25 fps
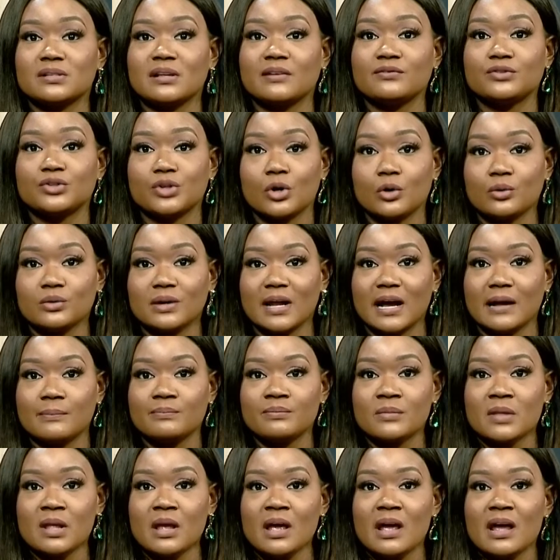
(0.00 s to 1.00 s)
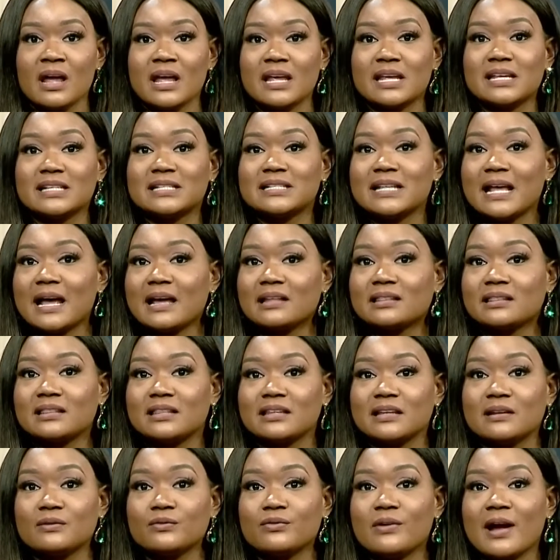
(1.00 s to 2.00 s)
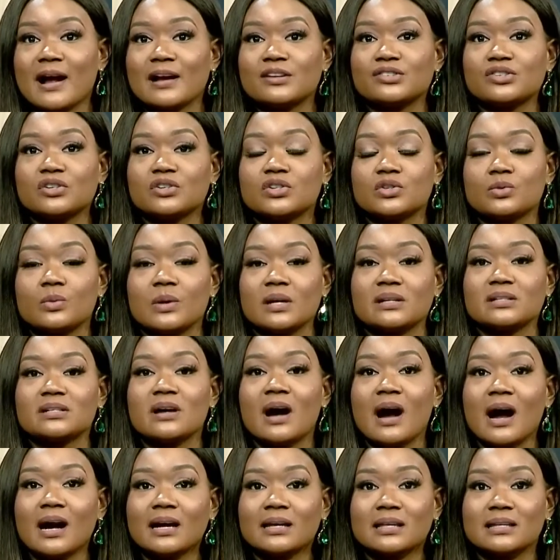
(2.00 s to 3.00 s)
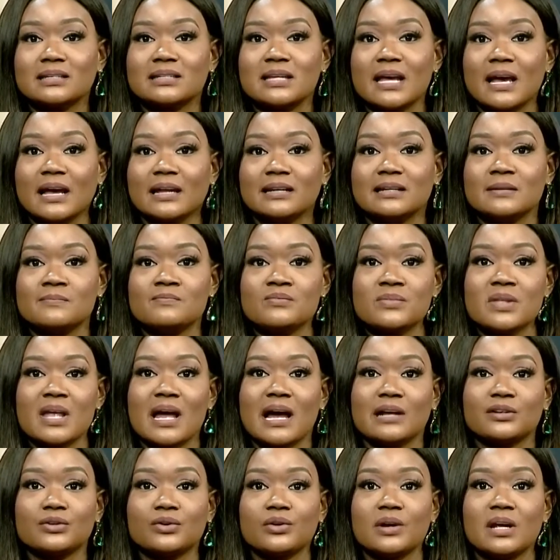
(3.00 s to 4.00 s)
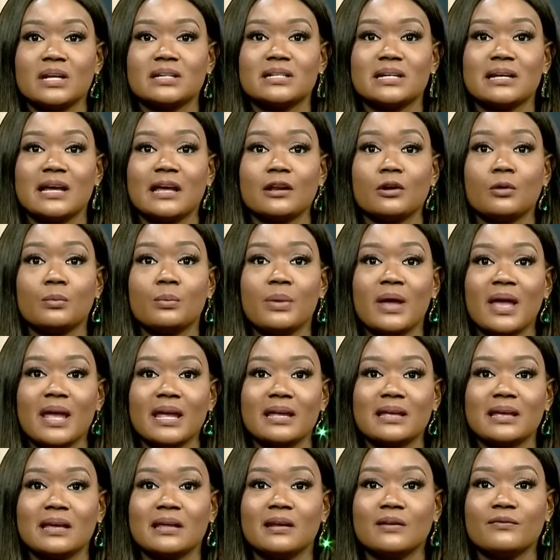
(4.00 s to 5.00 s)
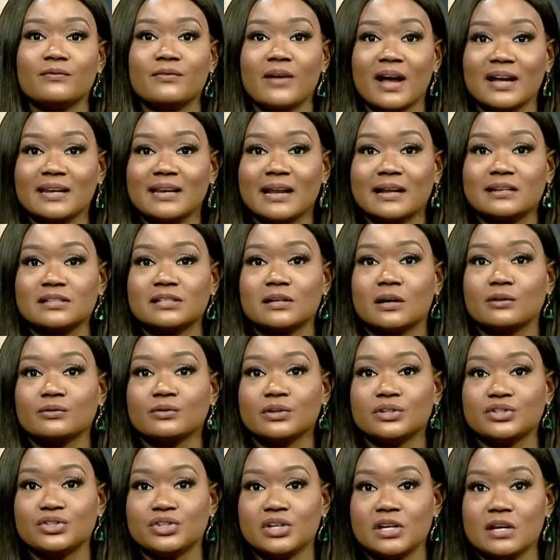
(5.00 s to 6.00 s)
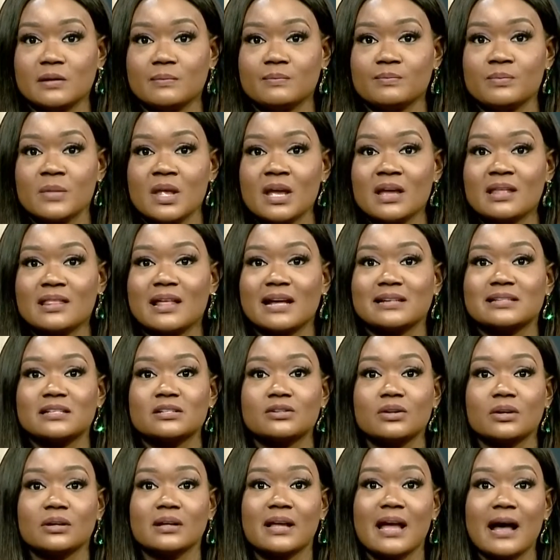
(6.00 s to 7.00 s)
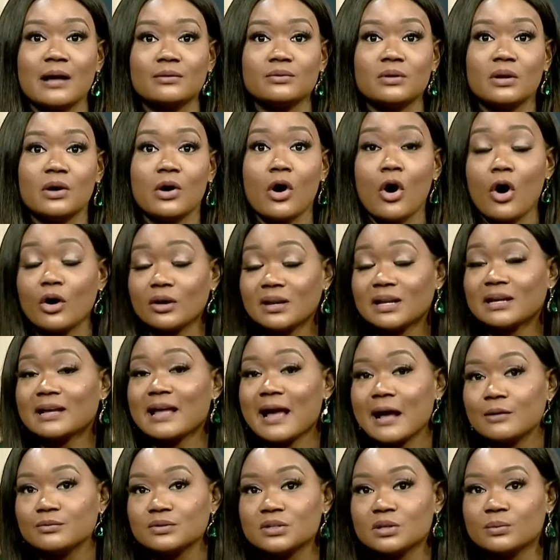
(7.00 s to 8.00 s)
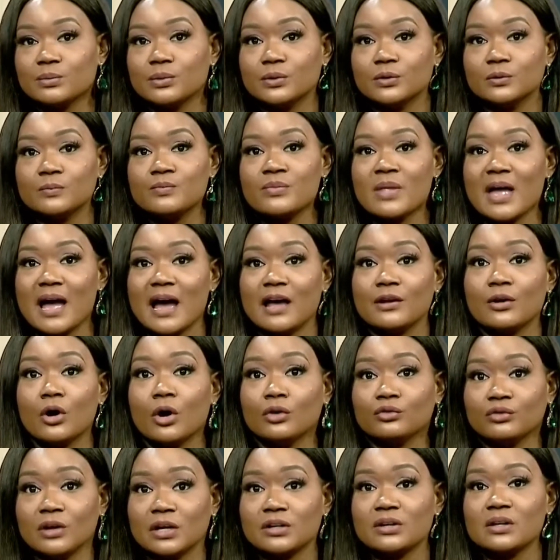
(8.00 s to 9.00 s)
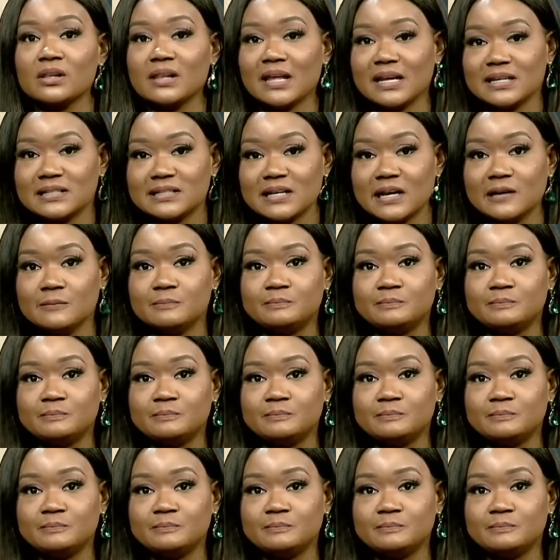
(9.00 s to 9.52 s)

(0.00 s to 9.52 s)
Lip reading: Jonah, he said the infractions were targeted at creating an opaque financial regime that is unaccountable and unregulated.